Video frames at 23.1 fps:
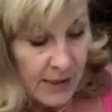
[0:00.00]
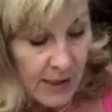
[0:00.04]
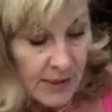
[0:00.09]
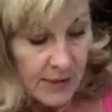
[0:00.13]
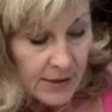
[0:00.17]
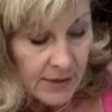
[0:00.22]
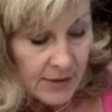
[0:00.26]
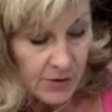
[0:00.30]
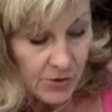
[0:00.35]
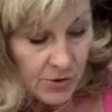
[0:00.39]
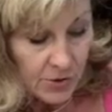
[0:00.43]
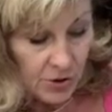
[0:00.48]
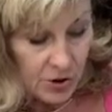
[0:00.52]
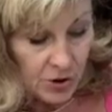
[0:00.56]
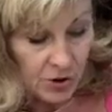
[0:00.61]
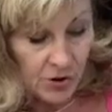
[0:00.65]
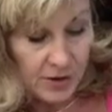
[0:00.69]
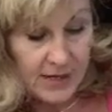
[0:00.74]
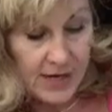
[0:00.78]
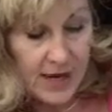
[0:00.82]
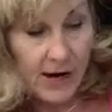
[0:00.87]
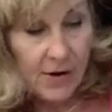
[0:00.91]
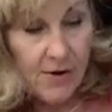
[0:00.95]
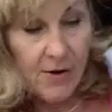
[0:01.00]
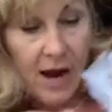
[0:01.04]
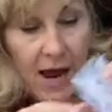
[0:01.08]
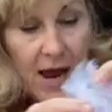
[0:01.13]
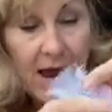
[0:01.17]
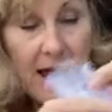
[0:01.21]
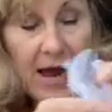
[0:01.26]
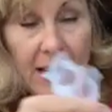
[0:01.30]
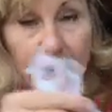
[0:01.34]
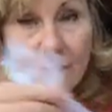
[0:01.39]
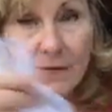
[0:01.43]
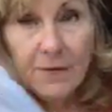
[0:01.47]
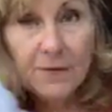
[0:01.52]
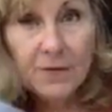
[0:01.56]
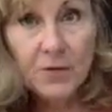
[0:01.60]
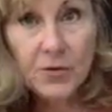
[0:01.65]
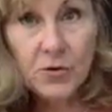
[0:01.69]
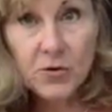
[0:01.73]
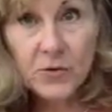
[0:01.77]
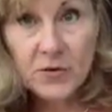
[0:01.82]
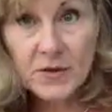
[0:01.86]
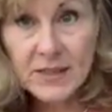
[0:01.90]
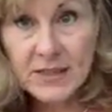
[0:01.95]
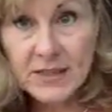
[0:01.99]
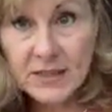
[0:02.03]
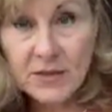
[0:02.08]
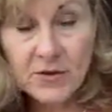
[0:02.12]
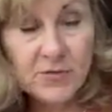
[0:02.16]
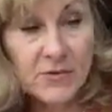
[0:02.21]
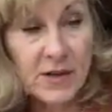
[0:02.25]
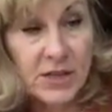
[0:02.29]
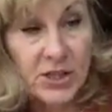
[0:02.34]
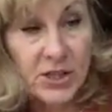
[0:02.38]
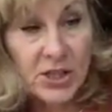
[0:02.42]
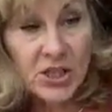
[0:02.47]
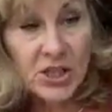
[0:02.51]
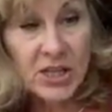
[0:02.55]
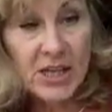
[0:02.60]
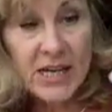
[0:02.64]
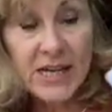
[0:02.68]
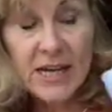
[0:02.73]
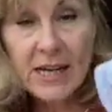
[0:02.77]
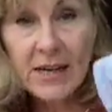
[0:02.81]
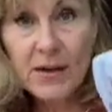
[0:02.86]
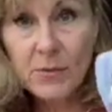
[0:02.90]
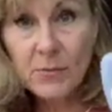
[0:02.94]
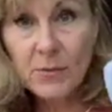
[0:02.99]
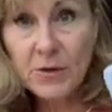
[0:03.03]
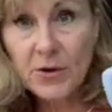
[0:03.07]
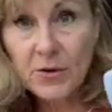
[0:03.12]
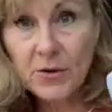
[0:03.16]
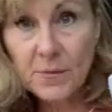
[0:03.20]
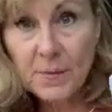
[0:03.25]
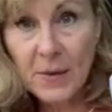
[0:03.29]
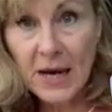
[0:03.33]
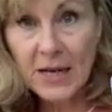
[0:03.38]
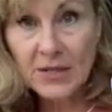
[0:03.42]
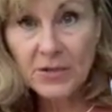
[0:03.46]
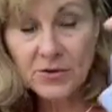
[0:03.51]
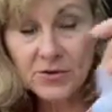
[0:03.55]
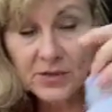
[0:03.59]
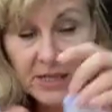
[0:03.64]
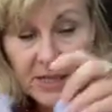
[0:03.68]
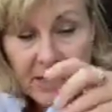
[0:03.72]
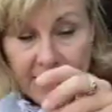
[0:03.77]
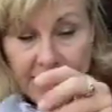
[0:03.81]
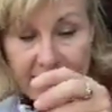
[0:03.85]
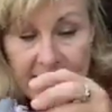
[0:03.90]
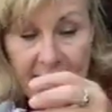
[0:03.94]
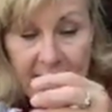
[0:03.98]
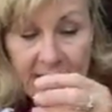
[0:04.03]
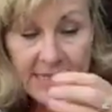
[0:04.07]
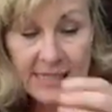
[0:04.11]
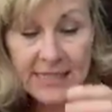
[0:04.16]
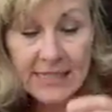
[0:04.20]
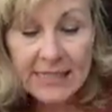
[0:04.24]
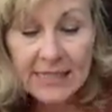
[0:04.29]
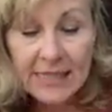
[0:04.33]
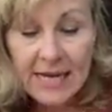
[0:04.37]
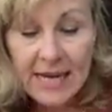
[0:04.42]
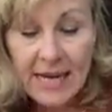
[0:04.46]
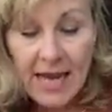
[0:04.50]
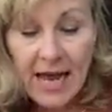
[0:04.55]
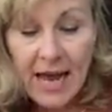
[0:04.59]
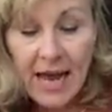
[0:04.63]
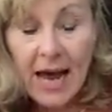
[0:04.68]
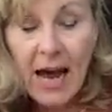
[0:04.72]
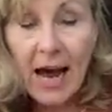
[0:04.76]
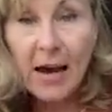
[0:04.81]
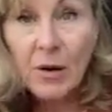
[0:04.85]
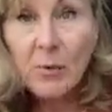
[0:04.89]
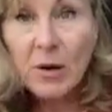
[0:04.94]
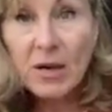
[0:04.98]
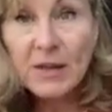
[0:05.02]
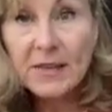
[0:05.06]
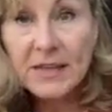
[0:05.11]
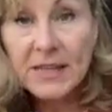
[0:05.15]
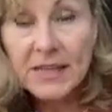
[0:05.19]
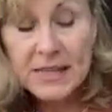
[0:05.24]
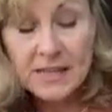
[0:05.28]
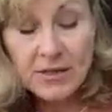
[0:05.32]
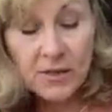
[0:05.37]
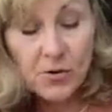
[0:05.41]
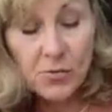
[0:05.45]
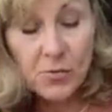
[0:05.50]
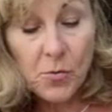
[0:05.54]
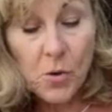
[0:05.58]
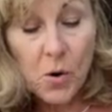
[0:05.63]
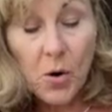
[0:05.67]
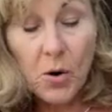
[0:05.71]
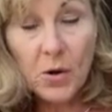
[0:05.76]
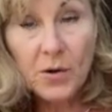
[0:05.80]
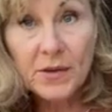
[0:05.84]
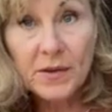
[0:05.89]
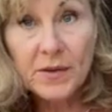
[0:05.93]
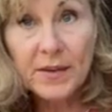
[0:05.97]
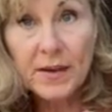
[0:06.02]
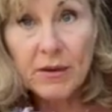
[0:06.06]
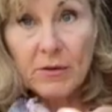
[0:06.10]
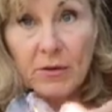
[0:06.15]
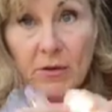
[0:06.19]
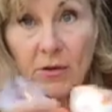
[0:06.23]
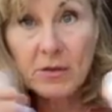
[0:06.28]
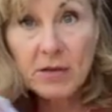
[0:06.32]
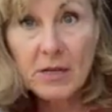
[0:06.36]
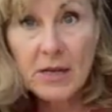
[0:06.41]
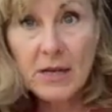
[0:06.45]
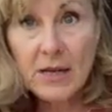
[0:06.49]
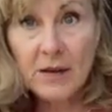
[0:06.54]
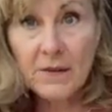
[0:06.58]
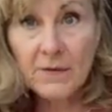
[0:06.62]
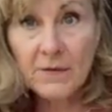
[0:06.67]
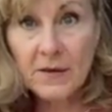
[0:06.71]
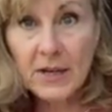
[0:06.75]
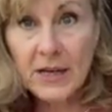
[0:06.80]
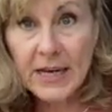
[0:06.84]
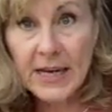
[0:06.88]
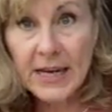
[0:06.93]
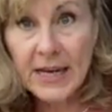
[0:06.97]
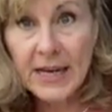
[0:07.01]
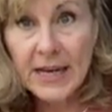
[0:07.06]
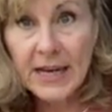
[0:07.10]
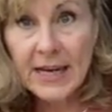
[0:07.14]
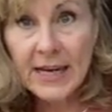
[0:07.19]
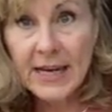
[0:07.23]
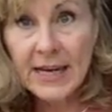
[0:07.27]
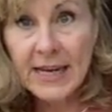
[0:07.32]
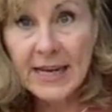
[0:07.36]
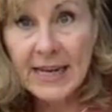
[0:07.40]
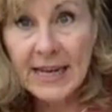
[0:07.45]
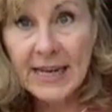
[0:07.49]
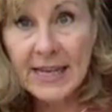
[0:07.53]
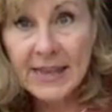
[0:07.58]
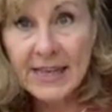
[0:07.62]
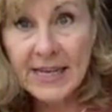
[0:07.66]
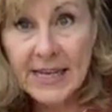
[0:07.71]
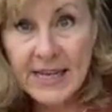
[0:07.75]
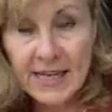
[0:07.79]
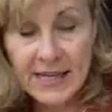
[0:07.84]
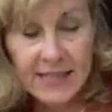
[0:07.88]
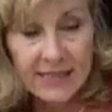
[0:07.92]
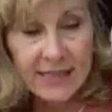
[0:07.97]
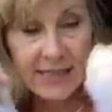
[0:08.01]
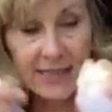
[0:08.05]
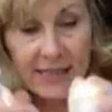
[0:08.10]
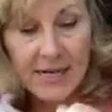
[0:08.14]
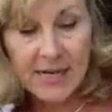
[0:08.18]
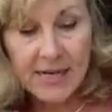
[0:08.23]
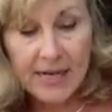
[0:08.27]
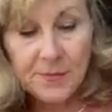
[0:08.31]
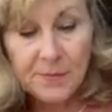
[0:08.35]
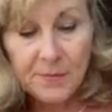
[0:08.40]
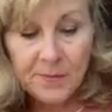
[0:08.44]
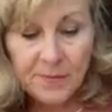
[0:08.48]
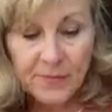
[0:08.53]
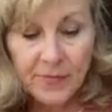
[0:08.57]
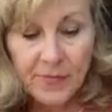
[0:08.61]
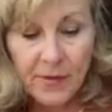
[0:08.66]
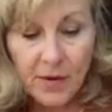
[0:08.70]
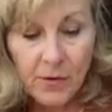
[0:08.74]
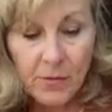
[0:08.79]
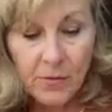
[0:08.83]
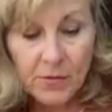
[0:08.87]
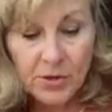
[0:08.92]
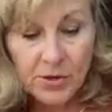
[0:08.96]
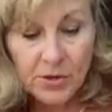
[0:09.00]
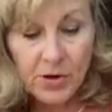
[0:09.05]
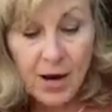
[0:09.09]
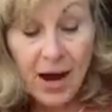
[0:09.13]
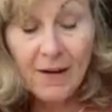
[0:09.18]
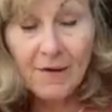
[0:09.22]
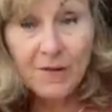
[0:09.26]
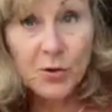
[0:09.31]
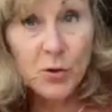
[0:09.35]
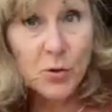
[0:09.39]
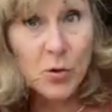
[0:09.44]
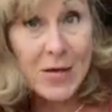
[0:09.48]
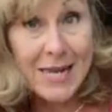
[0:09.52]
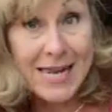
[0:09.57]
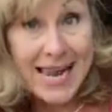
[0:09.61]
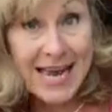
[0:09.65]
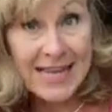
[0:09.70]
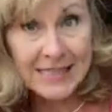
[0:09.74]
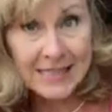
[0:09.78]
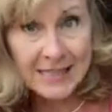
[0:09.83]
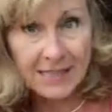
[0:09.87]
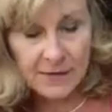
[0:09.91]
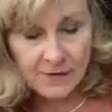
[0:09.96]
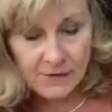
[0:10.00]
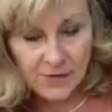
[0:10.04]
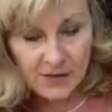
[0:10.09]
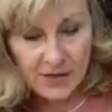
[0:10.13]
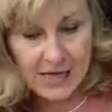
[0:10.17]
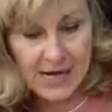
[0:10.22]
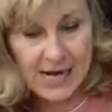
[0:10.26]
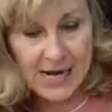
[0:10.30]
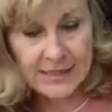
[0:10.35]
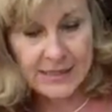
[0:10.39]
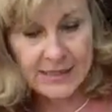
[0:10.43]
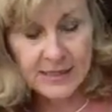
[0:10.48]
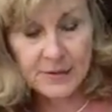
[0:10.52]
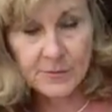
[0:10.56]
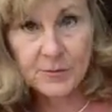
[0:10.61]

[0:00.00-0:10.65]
So you should now have your scrunchie with your battery at the end, and when these go on, they'll look lovely in the night time when you have your lantern for the lantern